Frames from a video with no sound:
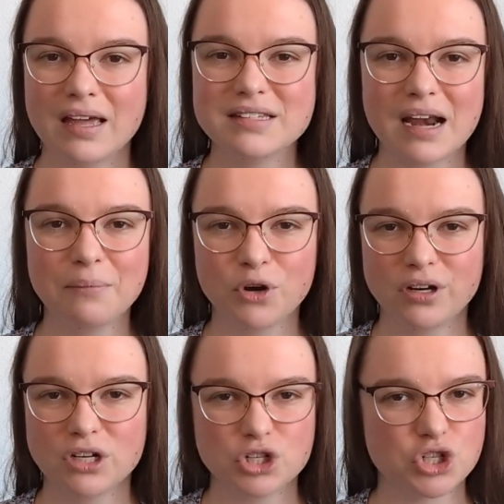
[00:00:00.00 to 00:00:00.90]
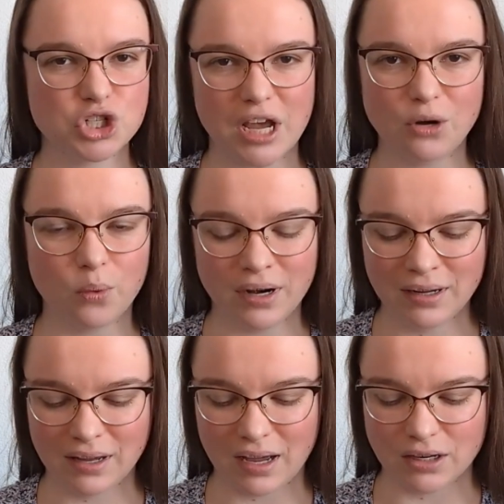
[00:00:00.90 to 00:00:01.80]
Instead, I'm going to just chain
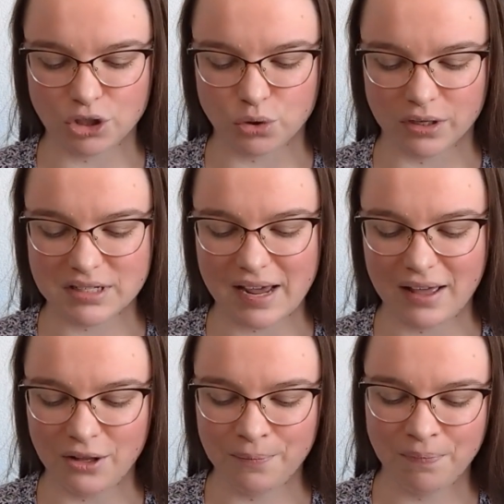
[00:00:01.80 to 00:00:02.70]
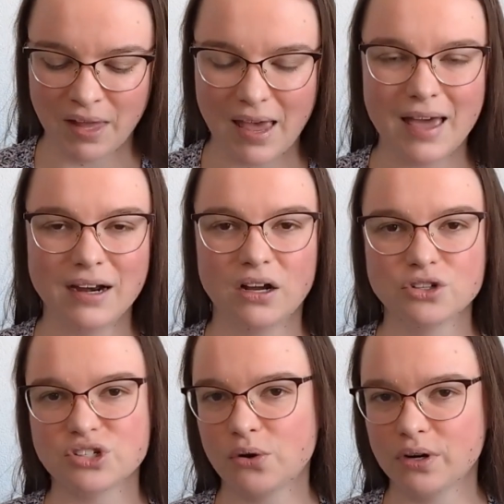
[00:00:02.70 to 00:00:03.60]
one and cut a short tail, and
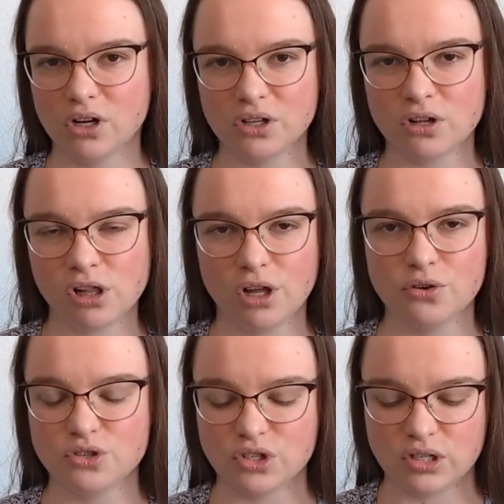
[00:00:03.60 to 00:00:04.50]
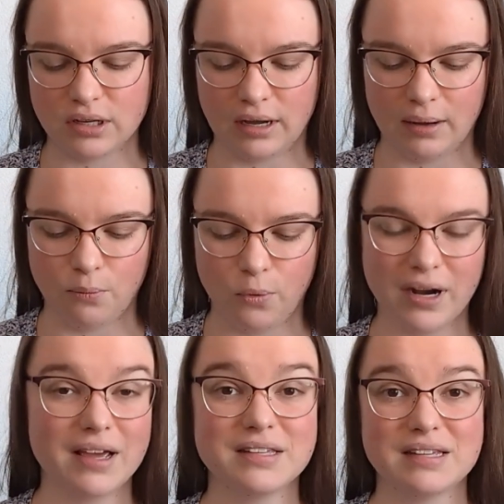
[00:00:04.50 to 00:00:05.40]
I'll sew it all closed
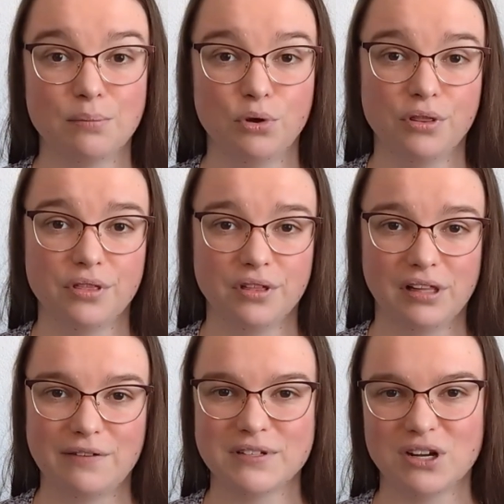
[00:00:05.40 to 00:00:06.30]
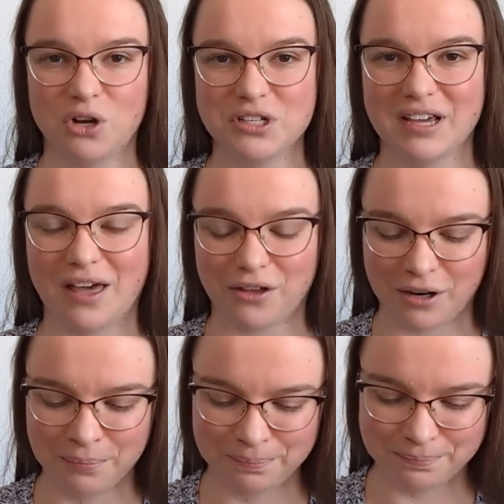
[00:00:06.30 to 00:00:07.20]
when I assemble the leaves all
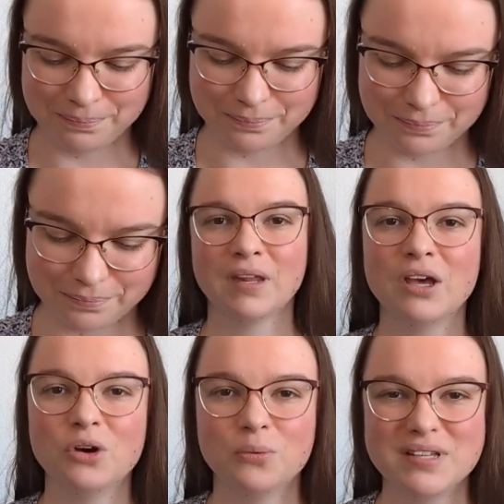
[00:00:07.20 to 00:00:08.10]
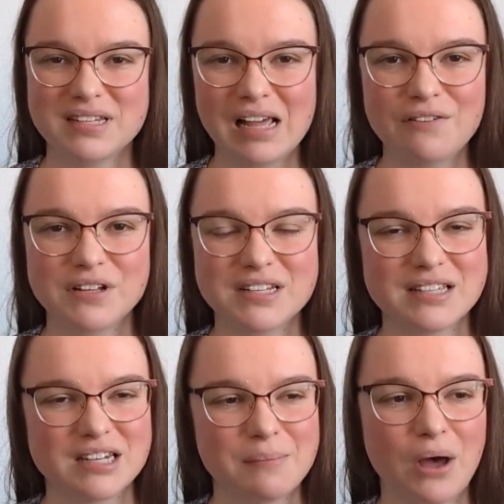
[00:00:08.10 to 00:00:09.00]
together. We still have a
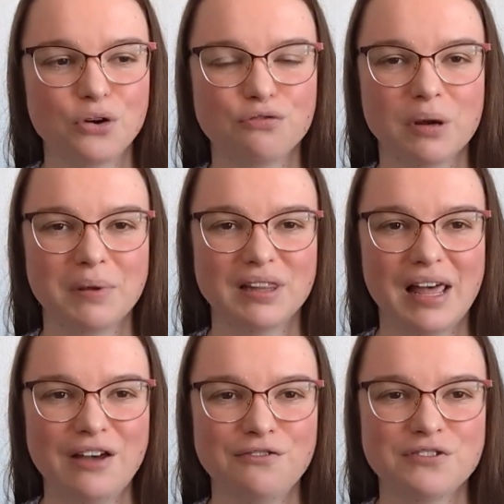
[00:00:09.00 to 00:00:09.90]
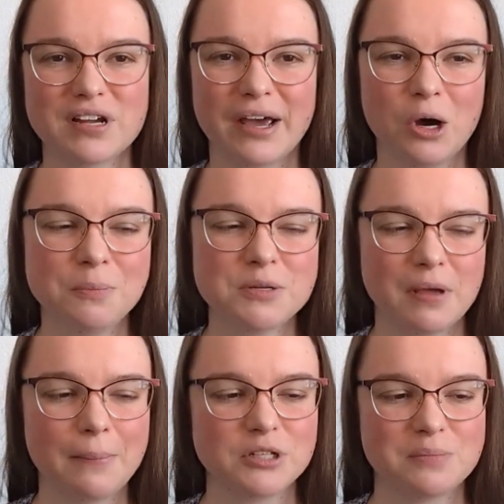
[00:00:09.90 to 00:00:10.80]
decent amount of ribbon left. I hope to
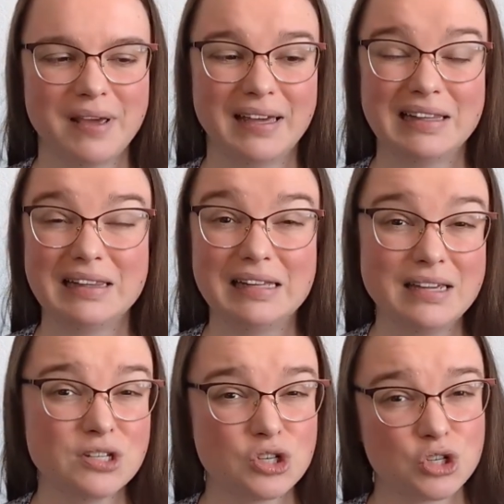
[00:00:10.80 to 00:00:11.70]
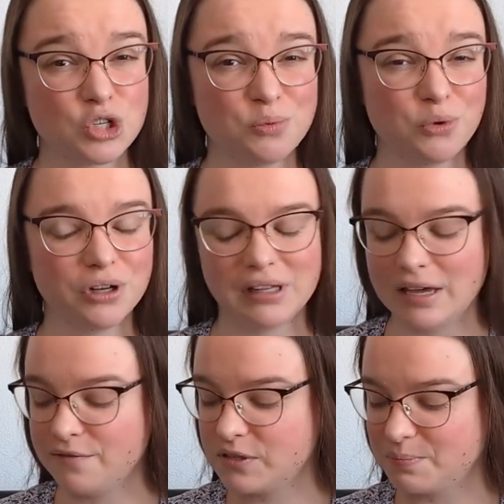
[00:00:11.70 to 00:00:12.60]
be able to make at least 2 more
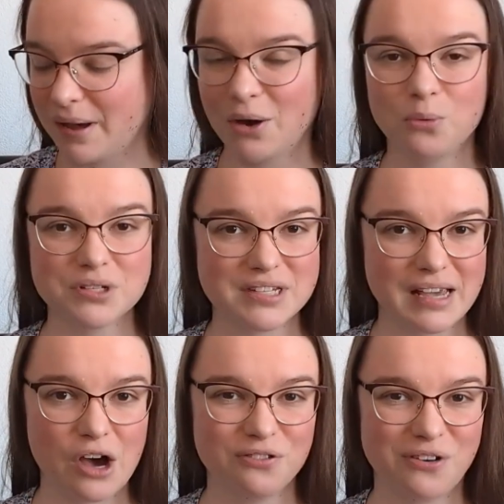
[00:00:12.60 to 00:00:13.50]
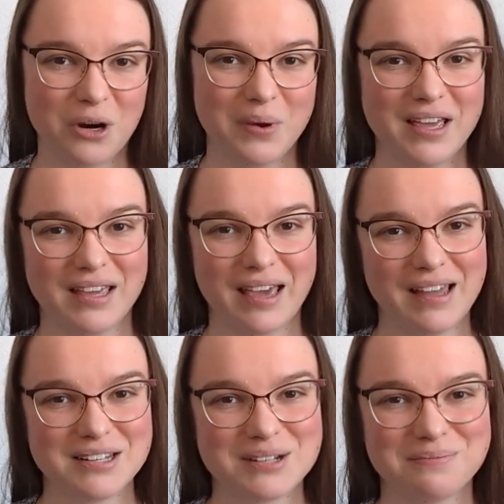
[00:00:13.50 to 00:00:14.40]
leaves, but we'll see how far we can
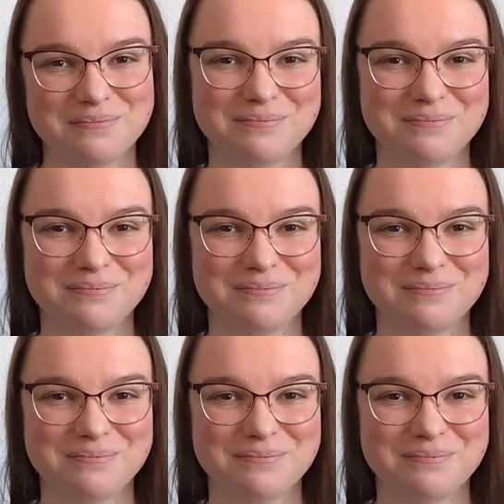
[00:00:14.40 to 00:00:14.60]
get.